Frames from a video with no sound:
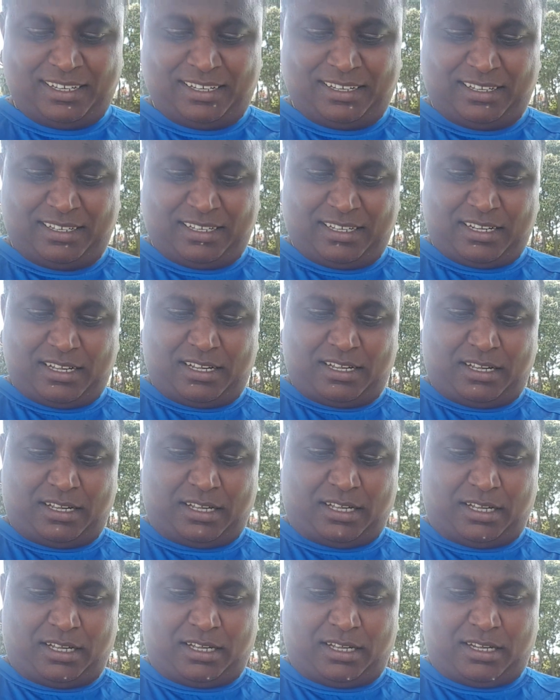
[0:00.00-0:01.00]
Uh,
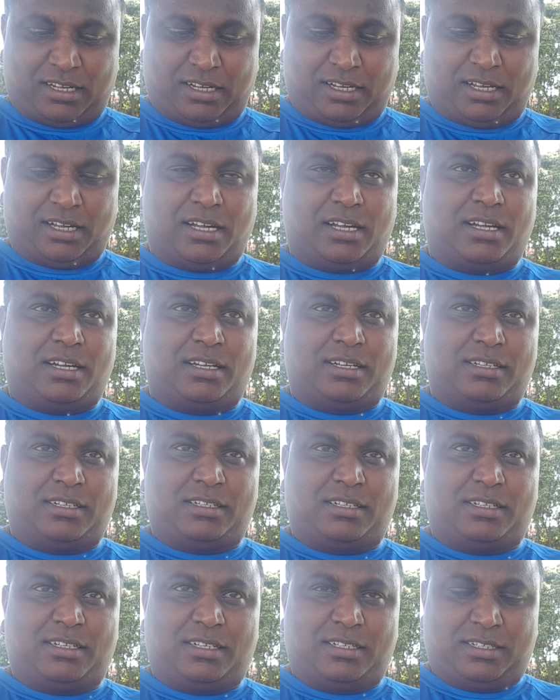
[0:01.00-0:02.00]
um, doesn't
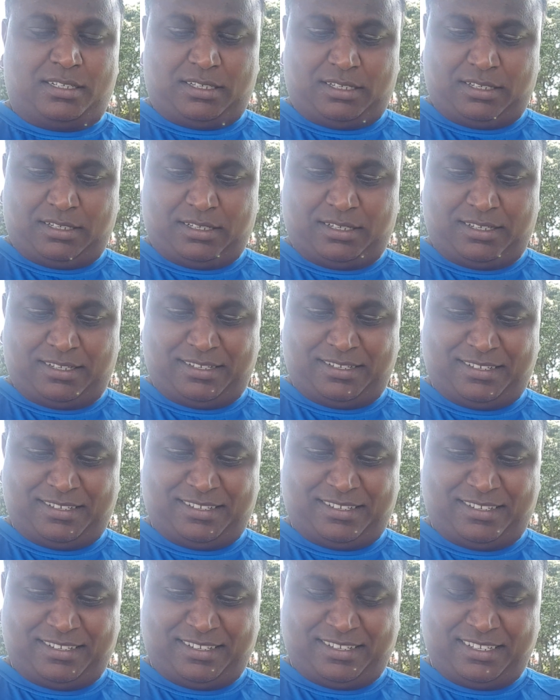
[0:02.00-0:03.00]
matter. He, has got only
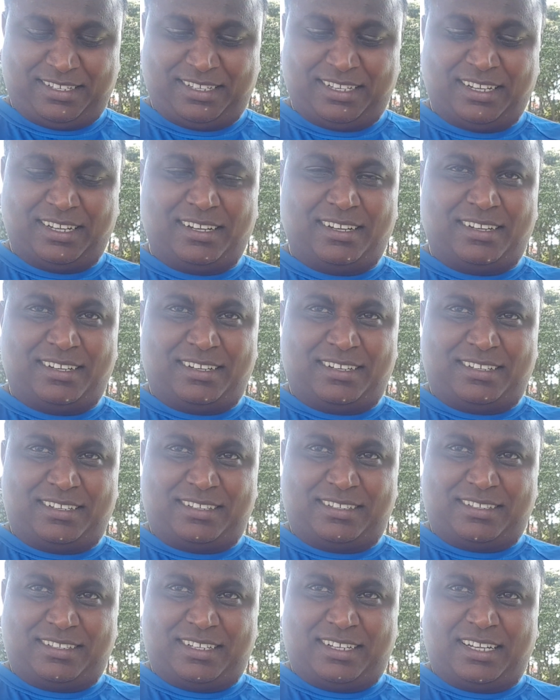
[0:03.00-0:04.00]
three points at this
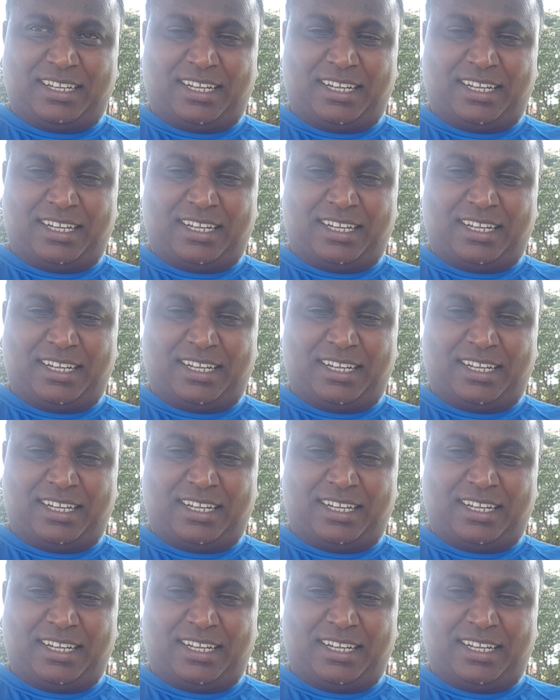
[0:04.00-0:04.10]
stage.